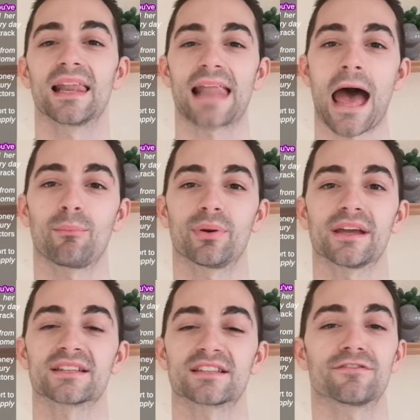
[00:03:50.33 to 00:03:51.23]
Lap
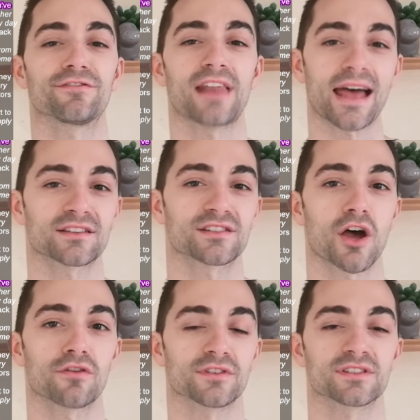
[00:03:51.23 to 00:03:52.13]
is the flat
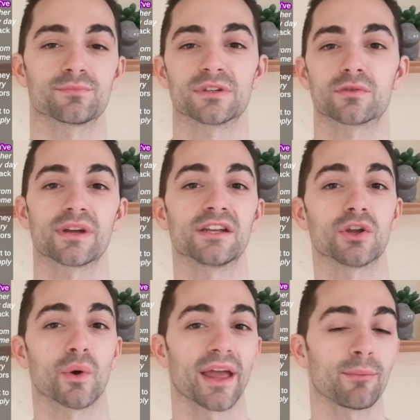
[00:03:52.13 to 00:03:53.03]
surface
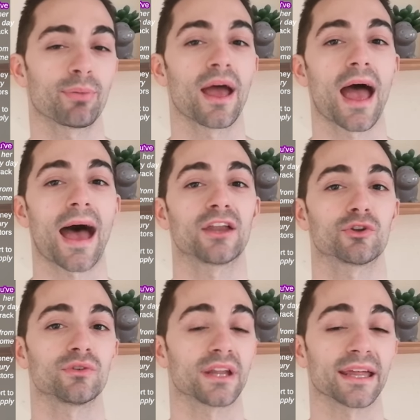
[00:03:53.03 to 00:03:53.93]
between your hip
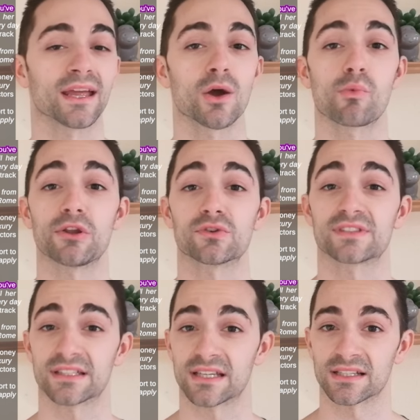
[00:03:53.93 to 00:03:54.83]
and your knee when you're
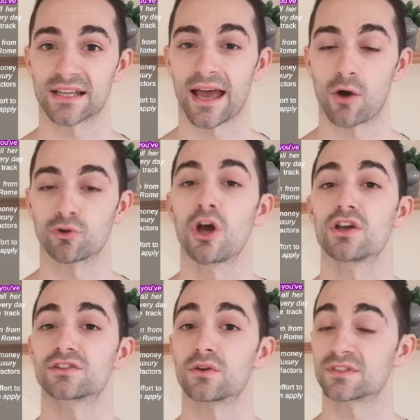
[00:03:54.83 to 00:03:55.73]
sitting down,
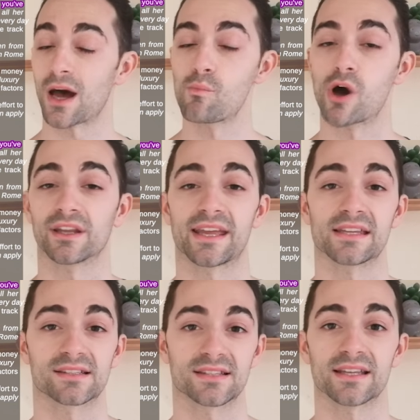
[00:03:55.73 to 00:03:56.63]
so someone
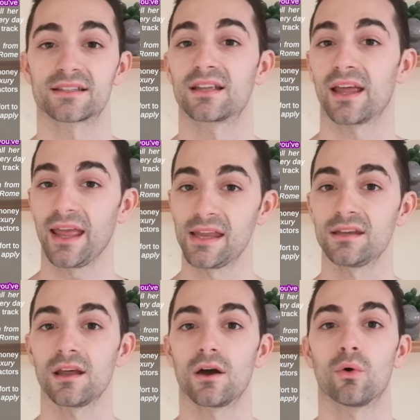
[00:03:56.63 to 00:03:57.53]
can sit
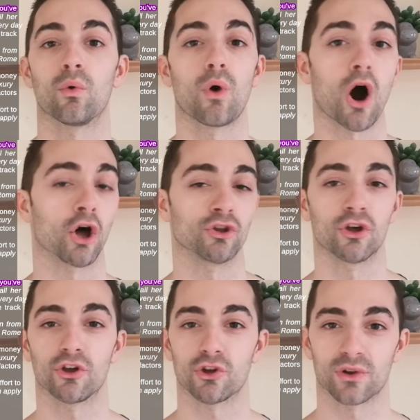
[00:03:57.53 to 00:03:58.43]
in or
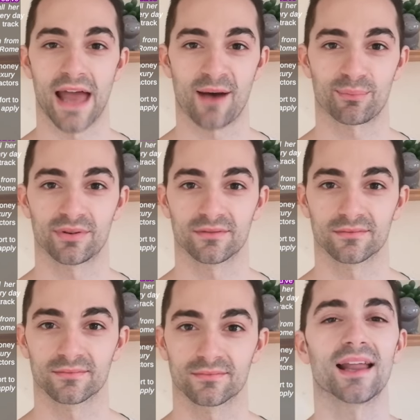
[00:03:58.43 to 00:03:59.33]
on your lap.
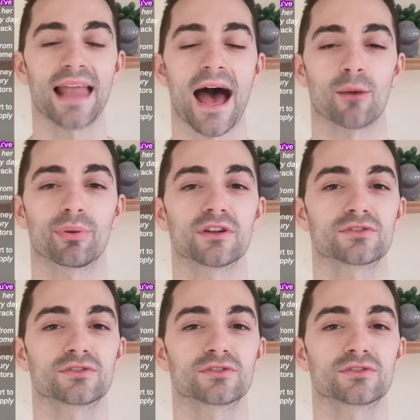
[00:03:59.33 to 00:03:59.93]
A lap